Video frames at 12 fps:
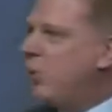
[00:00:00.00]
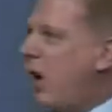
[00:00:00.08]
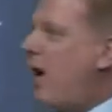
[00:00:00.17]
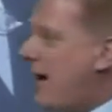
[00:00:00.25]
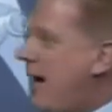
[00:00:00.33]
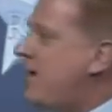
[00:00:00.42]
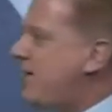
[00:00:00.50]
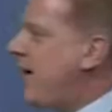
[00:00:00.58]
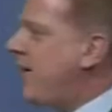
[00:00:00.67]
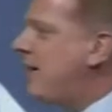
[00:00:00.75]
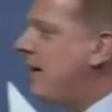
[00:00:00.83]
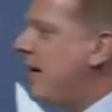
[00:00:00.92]
What is
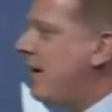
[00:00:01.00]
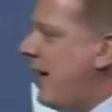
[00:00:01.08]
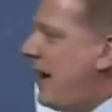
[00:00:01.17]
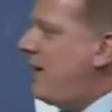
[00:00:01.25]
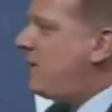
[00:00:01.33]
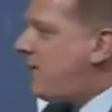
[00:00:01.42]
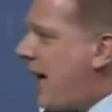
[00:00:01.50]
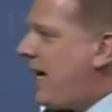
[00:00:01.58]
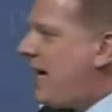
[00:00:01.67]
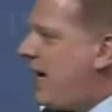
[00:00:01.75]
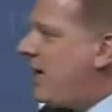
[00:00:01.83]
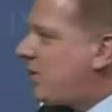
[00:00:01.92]
it that has
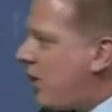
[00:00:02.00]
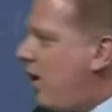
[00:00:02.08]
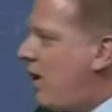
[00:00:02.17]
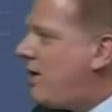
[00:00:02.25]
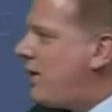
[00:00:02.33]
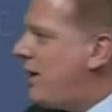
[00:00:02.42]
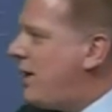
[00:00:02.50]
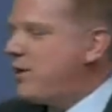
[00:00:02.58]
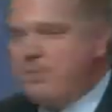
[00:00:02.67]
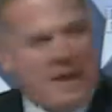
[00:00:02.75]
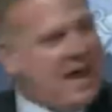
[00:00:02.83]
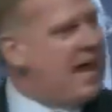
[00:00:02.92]
taken us onto
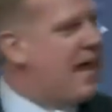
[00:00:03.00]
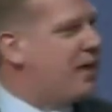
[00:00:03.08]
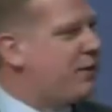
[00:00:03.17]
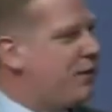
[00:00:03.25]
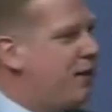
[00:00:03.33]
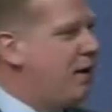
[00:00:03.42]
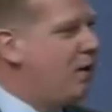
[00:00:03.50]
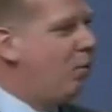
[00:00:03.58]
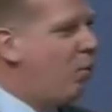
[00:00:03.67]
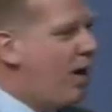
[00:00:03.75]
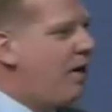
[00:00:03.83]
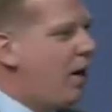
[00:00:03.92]
this path?
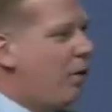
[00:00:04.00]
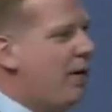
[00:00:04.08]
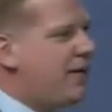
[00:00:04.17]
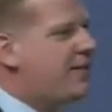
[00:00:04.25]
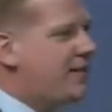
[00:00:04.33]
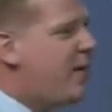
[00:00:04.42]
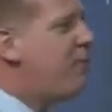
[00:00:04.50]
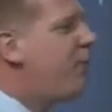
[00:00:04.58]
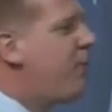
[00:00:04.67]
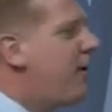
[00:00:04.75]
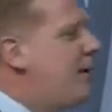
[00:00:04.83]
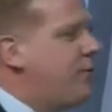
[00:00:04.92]
What are we
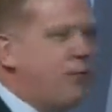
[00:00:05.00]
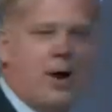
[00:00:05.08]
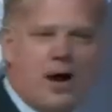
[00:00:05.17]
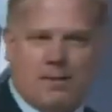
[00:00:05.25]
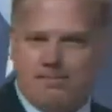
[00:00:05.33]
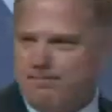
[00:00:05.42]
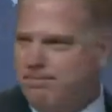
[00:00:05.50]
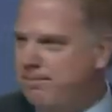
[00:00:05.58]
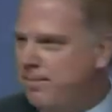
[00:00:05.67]
suffering from?